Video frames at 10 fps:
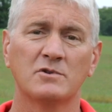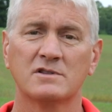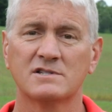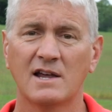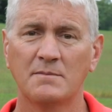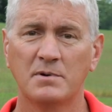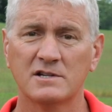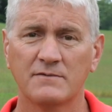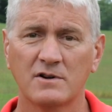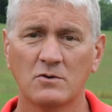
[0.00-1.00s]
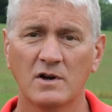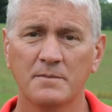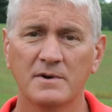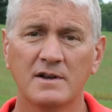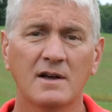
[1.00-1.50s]
with the same piece of
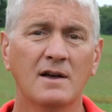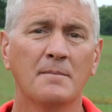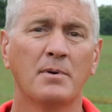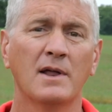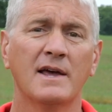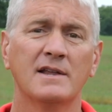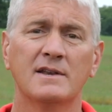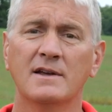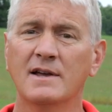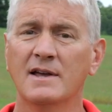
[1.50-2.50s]
equipment, planted